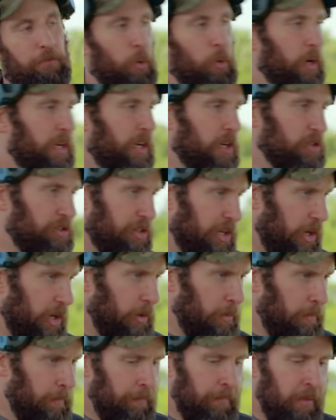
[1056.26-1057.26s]
four years
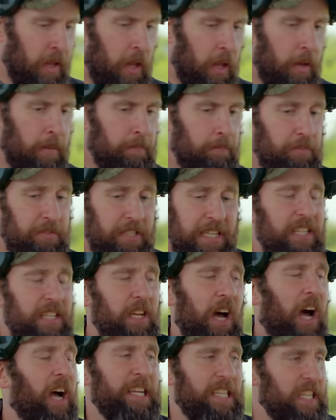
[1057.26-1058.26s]
ago yeah. did
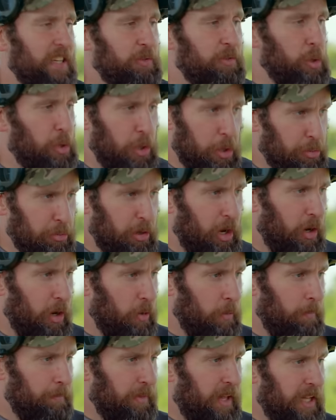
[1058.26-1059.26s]
not give you the
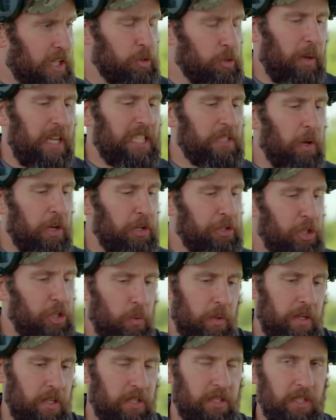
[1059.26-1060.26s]
throw. Mm-hmm. And so mm-hmm. basically, what you
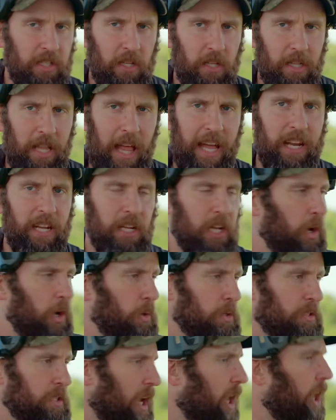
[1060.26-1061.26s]
do is the light
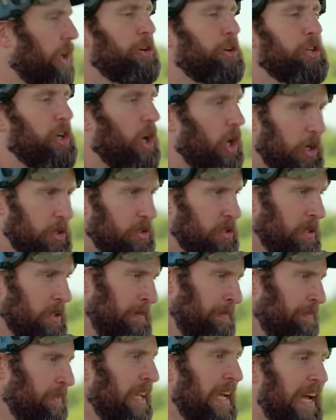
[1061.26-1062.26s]
goes 100 yards
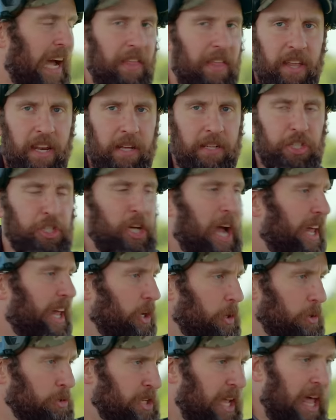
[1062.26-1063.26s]
and then it
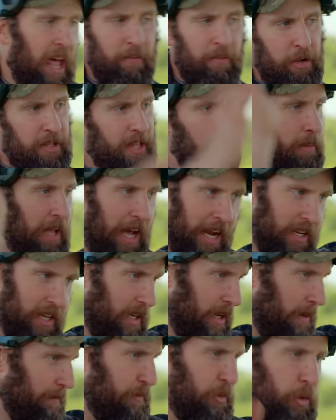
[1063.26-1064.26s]
shadows everything
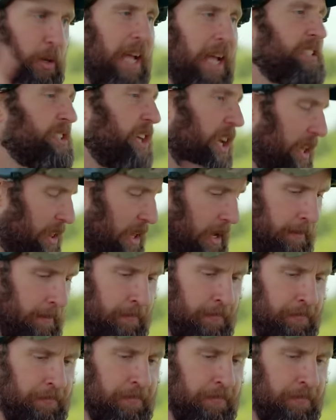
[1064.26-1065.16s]
behind it. You mm-hmm. can't see anything.